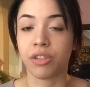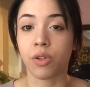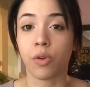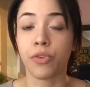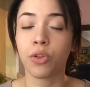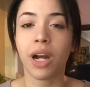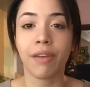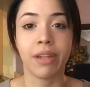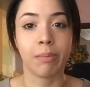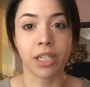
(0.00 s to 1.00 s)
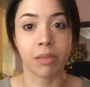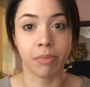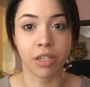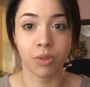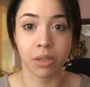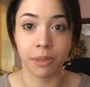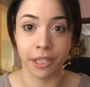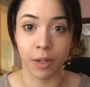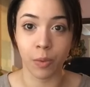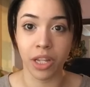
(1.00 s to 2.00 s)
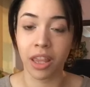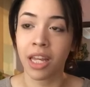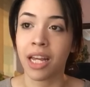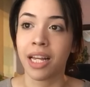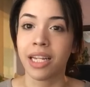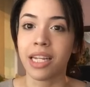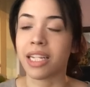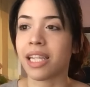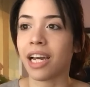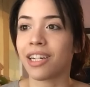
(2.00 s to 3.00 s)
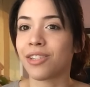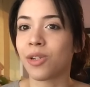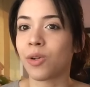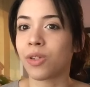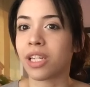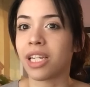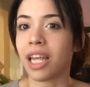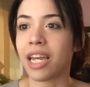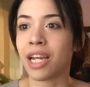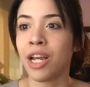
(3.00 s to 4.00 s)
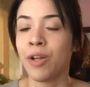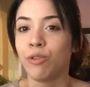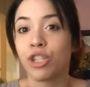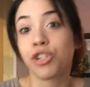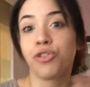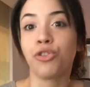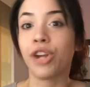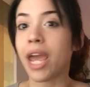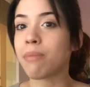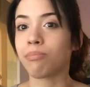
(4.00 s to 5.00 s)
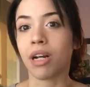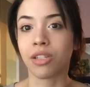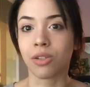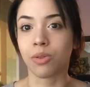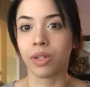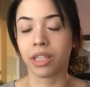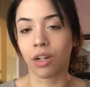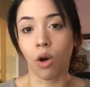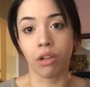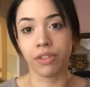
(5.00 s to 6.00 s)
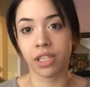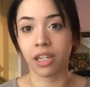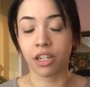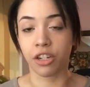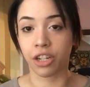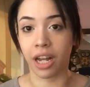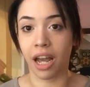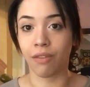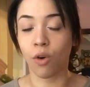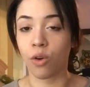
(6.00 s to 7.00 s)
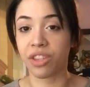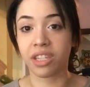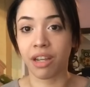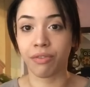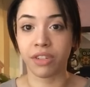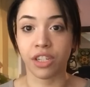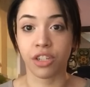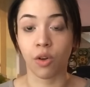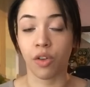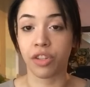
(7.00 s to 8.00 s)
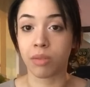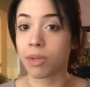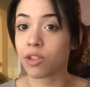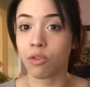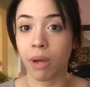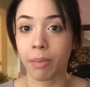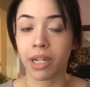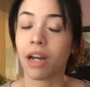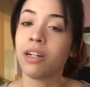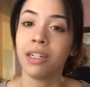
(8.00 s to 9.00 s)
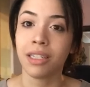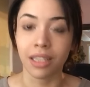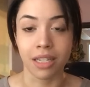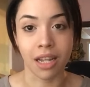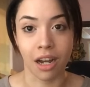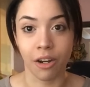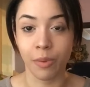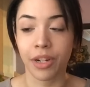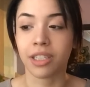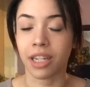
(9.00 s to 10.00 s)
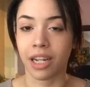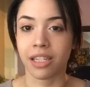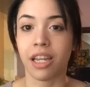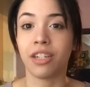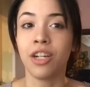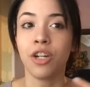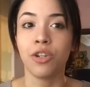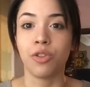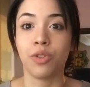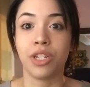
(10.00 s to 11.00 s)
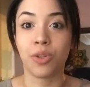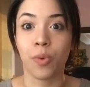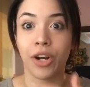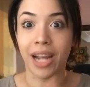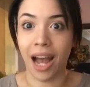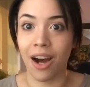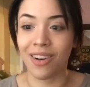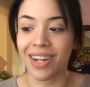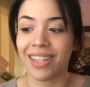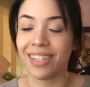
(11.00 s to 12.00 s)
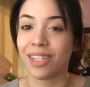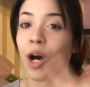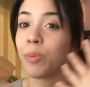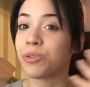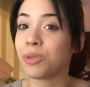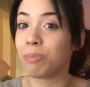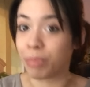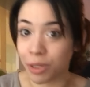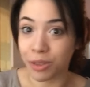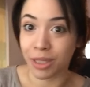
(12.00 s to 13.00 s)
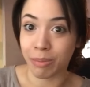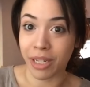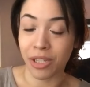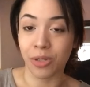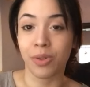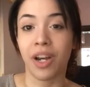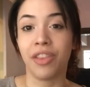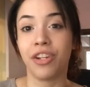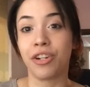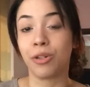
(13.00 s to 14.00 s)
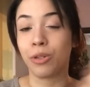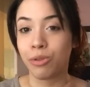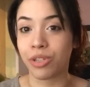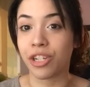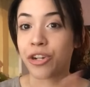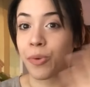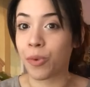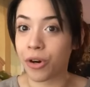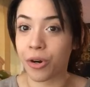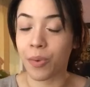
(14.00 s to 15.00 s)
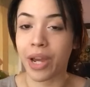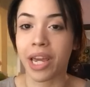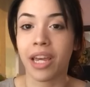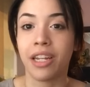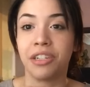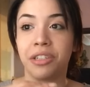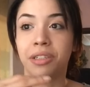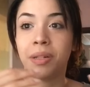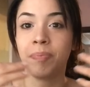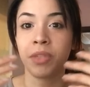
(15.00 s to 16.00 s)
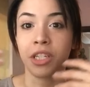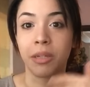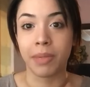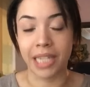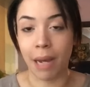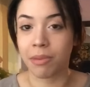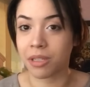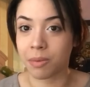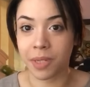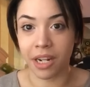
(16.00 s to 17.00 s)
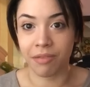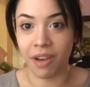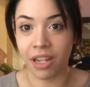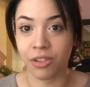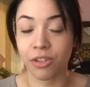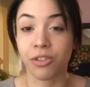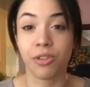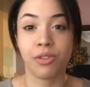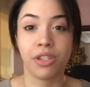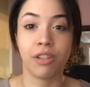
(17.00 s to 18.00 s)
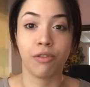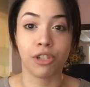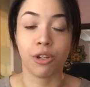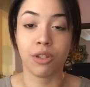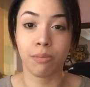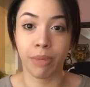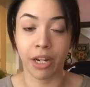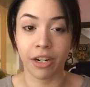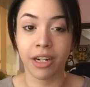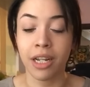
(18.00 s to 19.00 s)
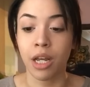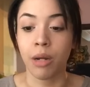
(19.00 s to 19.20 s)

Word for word: So if you don't have that much muscle to begin with, it's not going to totally like just create muscle and then all of a sudden you're going to have all these definition, all these muscles popping out. That's not how it works. Like I said, you need to work out, and this helps you build the muscle, and then you're losing your water weight and your metabolism is getting faster, so you see the results better.